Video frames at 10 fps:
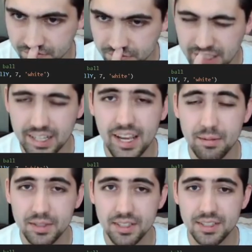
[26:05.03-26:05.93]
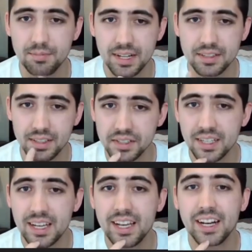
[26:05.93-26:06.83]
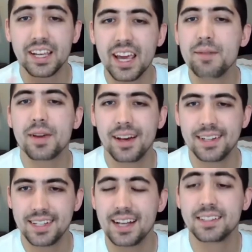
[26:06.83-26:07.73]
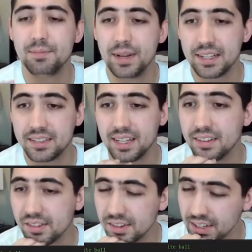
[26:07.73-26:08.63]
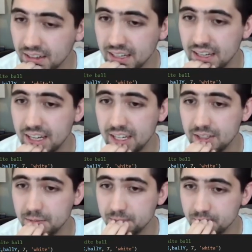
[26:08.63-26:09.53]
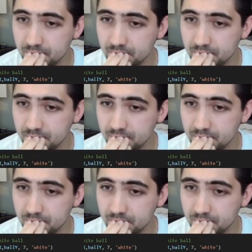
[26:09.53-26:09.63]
in a game sense it makes sense. In a game context, it makes sense. And